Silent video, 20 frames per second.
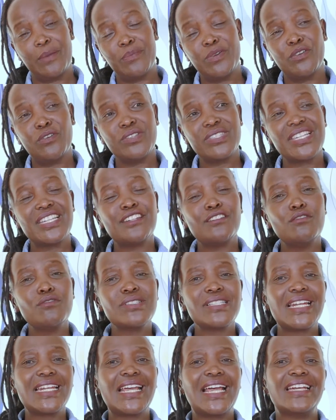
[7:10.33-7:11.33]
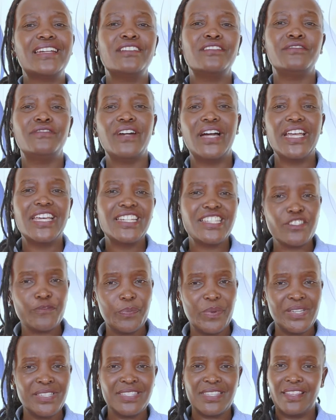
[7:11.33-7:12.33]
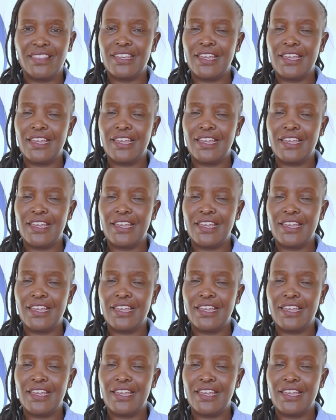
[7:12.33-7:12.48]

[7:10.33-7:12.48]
because it looks like a divine space that